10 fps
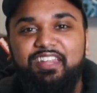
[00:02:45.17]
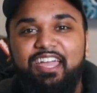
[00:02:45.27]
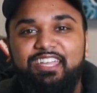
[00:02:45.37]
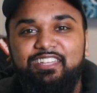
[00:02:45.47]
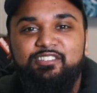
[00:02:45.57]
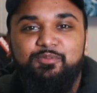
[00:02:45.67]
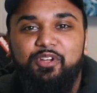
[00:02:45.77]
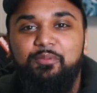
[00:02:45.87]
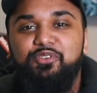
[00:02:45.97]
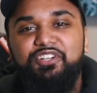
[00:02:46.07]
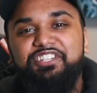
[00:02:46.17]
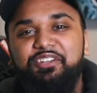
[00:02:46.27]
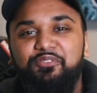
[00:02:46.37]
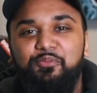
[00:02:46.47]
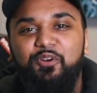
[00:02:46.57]
like and subscribe to our
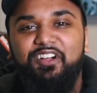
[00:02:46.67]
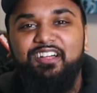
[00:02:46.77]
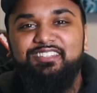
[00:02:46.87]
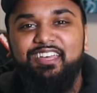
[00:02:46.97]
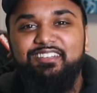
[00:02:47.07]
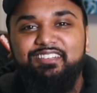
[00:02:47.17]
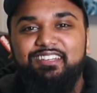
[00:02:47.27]
channel for more content.